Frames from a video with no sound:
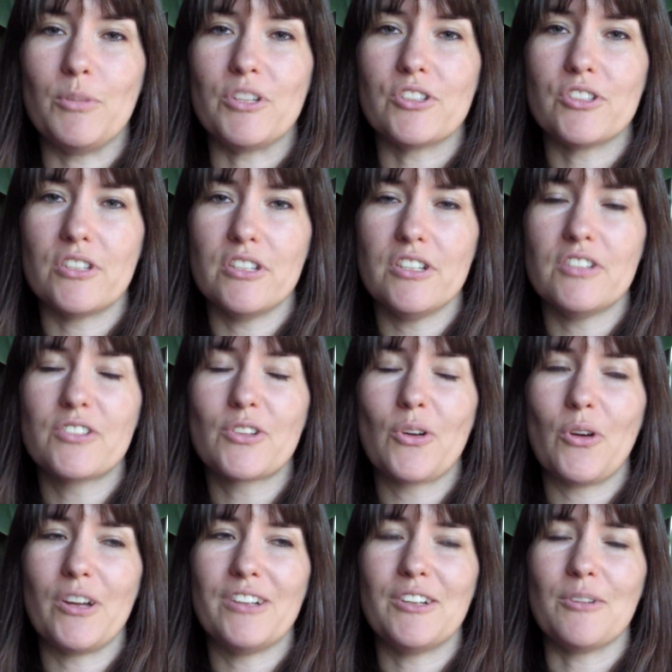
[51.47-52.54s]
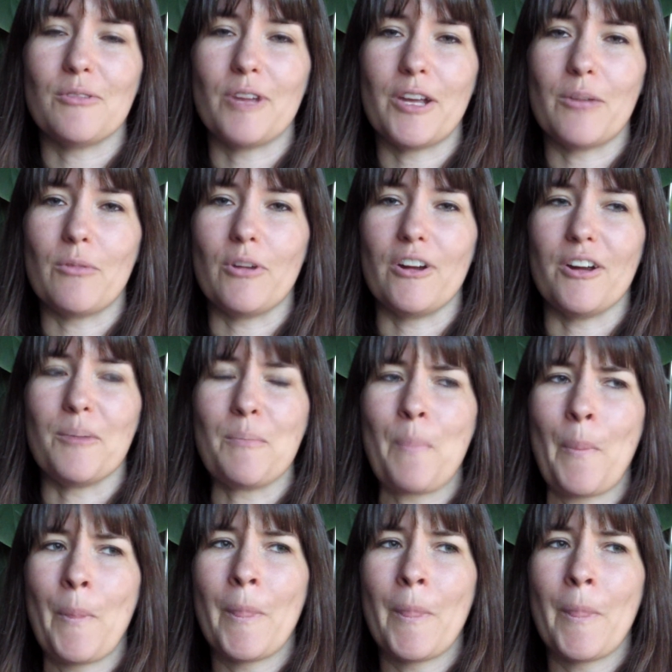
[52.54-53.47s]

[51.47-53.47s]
but Sheniz coined it right, where